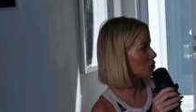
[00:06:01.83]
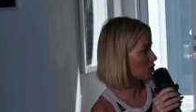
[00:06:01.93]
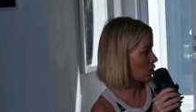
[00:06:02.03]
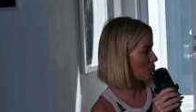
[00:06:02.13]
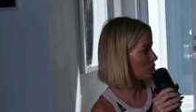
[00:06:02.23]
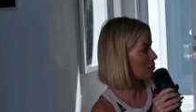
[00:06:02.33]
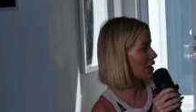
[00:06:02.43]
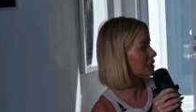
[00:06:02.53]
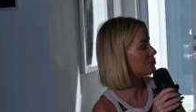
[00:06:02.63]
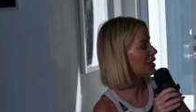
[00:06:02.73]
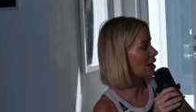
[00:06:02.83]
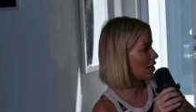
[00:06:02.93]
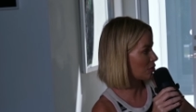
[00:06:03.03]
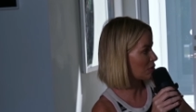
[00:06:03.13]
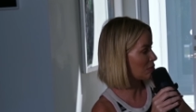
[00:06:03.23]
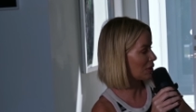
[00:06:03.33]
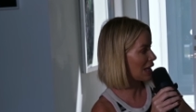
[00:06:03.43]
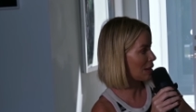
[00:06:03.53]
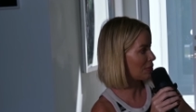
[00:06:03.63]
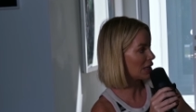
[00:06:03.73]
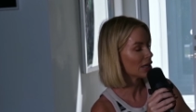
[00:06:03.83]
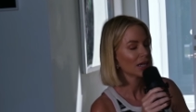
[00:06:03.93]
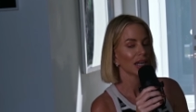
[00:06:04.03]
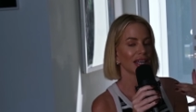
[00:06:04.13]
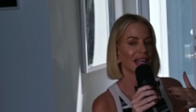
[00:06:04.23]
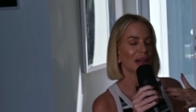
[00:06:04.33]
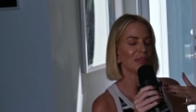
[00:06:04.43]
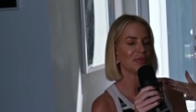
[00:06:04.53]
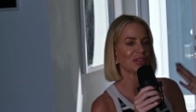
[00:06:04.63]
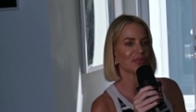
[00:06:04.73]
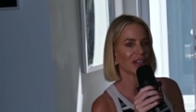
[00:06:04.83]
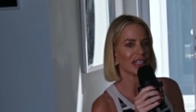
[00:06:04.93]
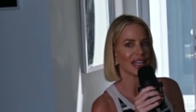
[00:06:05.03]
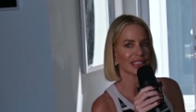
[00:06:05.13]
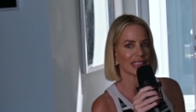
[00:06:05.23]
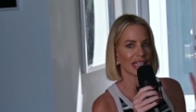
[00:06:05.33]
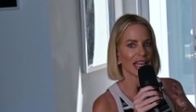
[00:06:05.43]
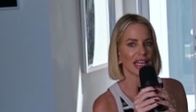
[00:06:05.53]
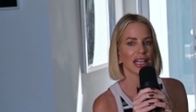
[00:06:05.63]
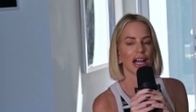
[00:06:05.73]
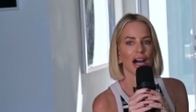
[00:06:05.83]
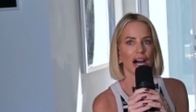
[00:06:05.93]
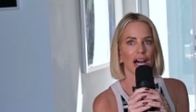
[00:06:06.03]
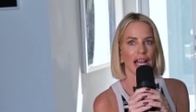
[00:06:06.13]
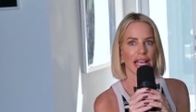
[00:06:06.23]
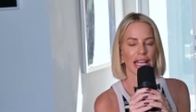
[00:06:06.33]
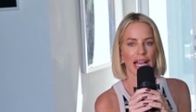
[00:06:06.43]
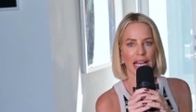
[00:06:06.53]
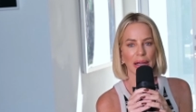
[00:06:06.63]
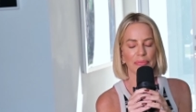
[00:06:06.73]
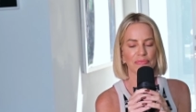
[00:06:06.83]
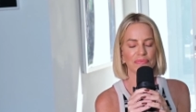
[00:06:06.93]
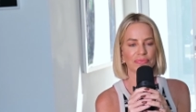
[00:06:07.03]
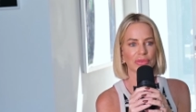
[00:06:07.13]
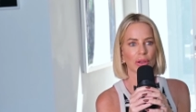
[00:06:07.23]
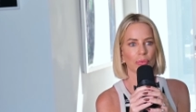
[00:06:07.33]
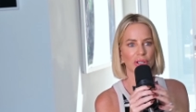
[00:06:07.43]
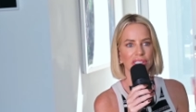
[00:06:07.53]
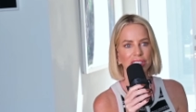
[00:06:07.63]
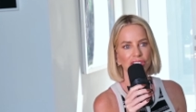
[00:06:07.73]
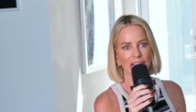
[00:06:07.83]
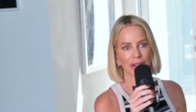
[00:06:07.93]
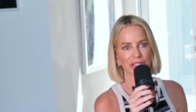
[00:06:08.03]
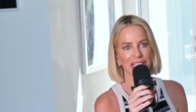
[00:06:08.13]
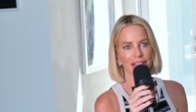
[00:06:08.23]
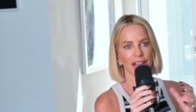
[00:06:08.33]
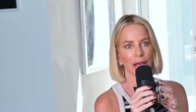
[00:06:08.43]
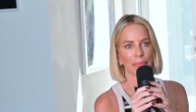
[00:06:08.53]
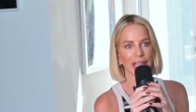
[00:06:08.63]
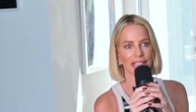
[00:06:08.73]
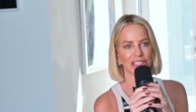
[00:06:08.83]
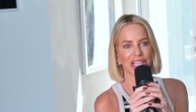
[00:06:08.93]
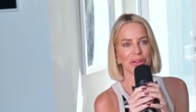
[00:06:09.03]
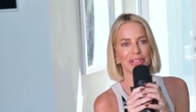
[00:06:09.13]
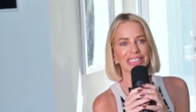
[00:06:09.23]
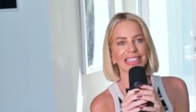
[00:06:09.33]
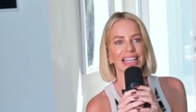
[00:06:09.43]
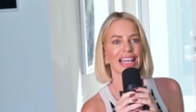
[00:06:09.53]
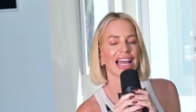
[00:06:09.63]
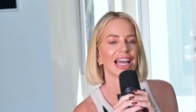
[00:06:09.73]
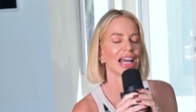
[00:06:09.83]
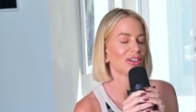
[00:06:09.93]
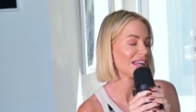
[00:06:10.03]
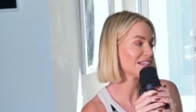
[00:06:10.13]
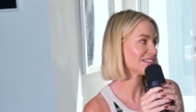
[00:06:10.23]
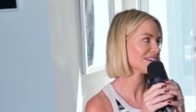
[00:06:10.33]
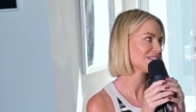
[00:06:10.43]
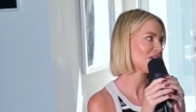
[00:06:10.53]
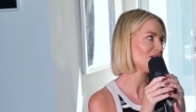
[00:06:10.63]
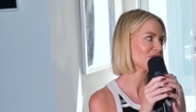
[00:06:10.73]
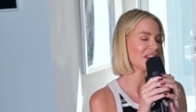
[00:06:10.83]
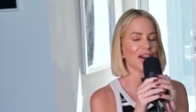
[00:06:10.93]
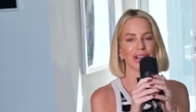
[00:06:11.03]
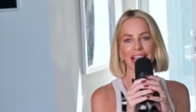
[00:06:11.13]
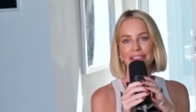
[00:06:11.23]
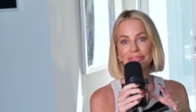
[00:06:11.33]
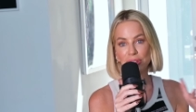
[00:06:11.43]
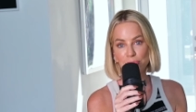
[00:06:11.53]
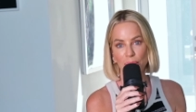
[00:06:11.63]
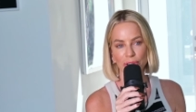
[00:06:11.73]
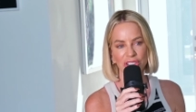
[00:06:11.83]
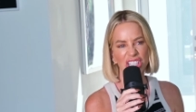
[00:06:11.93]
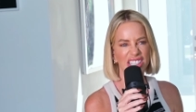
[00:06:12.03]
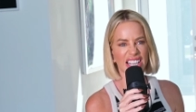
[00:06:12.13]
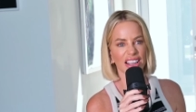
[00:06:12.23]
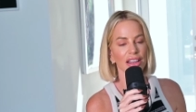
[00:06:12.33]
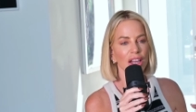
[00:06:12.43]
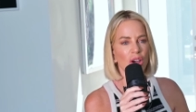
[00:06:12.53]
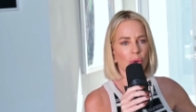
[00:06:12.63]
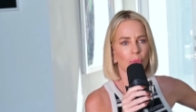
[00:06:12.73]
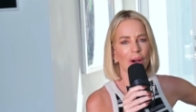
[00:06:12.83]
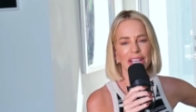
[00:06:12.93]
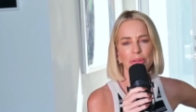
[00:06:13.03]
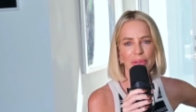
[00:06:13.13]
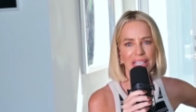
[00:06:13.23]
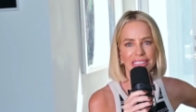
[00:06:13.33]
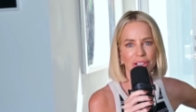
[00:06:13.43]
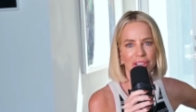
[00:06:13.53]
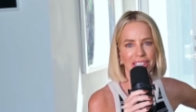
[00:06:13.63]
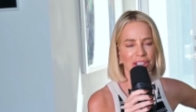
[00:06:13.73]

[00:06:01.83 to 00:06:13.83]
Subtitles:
to compromise and make other people happy. It was funny yesterday. I was shouting at her because she was half an hour late for the boat, and she's like, why are you being so,